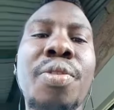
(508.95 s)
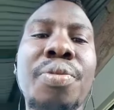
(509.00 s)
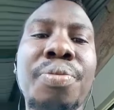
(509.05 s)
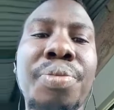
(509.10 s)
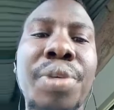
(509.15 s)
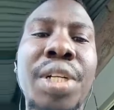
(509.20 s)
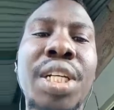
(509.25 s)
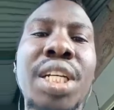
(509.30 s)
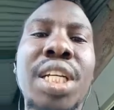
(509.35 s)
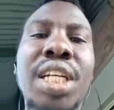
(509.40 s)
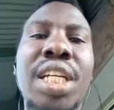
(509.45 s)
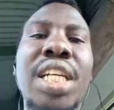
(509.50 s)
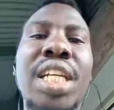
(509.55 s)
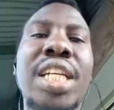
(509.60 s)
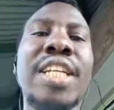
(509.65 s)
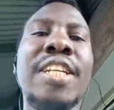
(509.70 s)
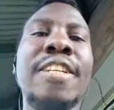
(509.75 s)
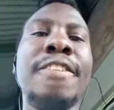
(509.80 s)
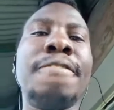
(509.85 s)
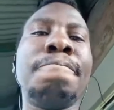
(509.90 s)
bringing
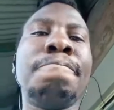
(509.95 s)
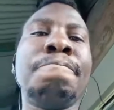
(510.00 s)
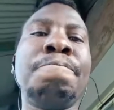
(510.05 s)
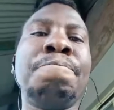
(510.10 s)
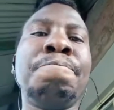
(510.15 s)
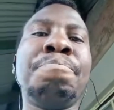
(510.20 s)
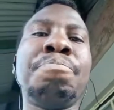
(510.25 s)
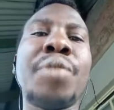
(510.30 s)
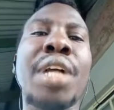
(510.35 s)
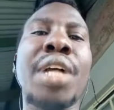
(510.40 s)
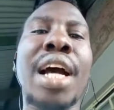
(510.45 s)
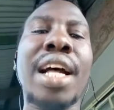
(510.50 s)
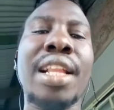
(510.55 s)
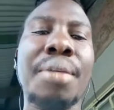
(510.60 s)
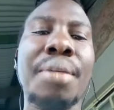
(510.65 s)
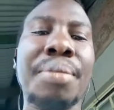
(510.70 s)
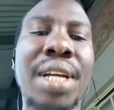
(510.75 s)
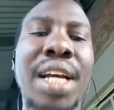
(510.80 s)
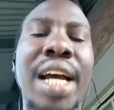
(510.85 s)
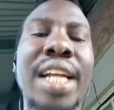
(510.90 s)
in
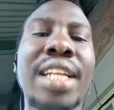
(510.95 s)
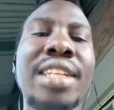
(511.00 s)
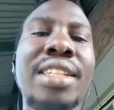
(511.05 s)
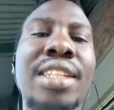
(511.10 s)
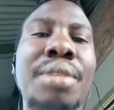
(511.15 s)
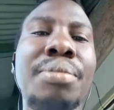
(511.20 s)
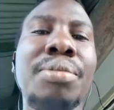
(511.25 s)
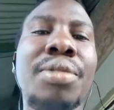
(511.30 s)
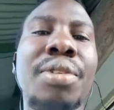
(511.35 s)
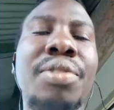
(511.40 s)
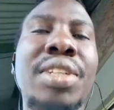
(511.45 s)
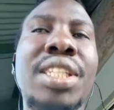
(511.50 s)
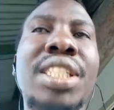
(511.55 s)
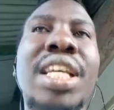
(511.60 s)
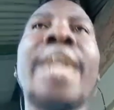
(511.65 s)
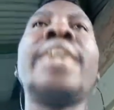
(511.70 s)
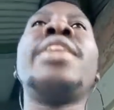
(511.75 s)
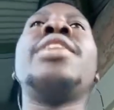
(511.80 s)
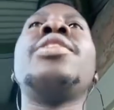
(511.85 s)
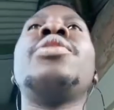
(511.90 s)
other mechanisms of
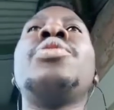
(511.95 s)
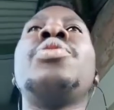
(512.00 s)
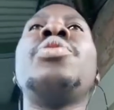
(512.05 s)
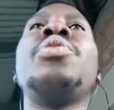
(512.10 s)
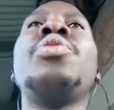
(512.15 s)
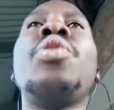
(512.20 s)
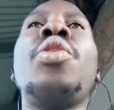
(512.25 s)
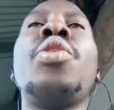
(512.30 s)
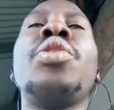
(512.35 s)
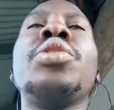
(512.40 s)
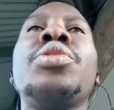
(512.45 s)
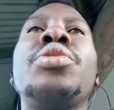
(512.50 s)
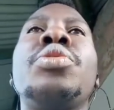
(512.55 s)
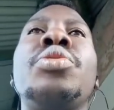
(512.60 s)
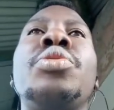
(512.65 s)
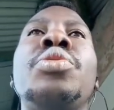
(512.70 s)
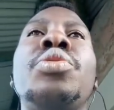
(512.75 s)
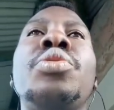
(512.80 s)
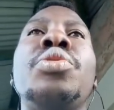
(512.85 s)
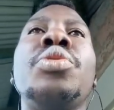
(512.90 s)
deciding who goes
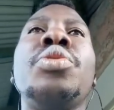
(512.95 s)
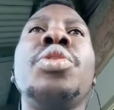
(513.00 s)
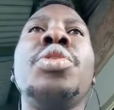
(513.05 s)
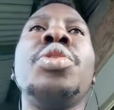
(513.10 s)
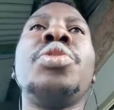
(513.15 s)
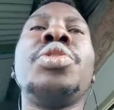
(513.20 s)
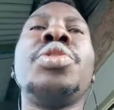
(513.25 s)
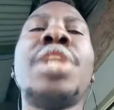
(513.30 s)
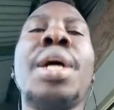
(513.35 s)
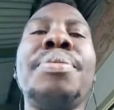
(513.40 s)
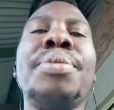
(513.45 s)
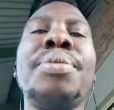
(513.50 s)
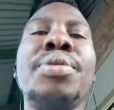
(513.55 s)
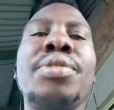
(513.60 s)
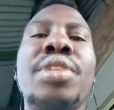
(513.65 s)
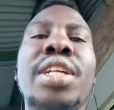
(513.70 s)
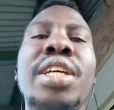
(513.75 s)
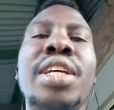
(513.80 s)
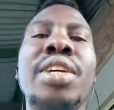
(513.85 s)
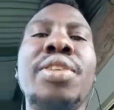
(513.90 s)
to the
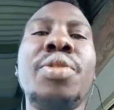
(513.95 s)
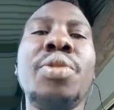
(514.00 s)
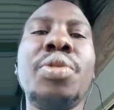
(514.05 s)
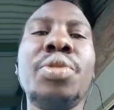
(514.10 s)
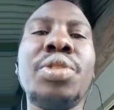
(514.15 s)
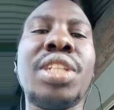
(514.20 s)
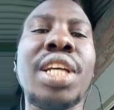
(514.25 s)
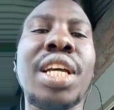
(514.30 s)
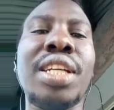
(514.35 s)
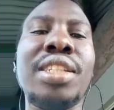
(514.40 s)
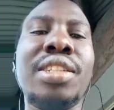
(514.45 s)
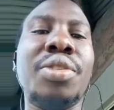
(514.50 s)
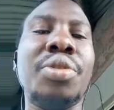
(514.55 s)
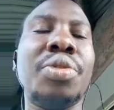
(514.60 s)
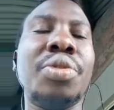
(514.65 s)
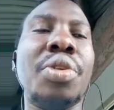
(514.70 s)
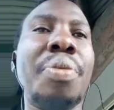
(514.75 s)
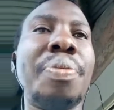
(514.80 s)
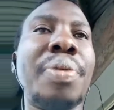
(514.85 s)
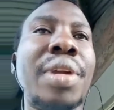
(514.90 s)
Champions League, who stays in
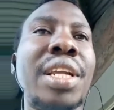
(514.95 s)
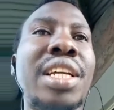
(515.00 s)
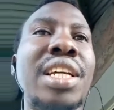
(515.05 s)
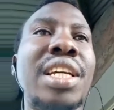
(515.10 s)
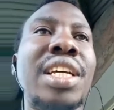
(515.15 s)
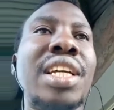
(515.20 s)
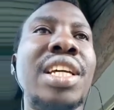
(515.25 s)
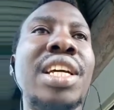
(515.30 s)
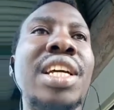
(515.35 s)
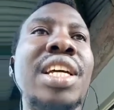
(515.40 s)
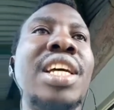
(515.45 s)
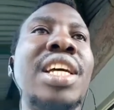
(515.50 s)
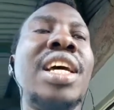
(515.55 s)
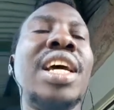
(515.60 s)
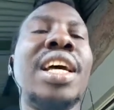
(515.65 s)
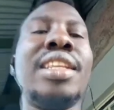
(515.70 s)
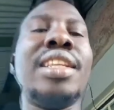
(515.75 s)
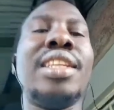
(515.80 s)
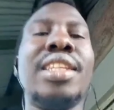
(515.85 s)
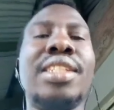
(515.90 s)
Europa League,
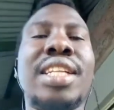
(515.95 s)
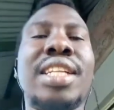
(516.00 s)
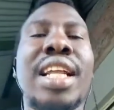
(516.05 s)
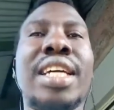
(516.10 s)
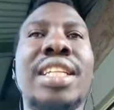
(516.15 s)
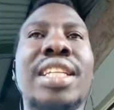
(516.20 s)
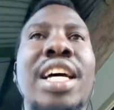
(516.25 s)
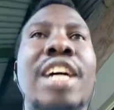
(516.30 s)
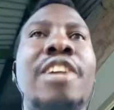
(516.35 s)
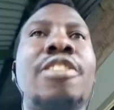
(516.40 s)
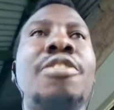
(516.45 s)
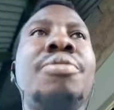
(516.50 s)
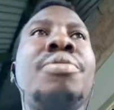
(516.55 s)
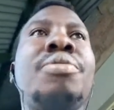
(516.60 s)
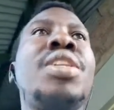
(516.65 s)
and things like that.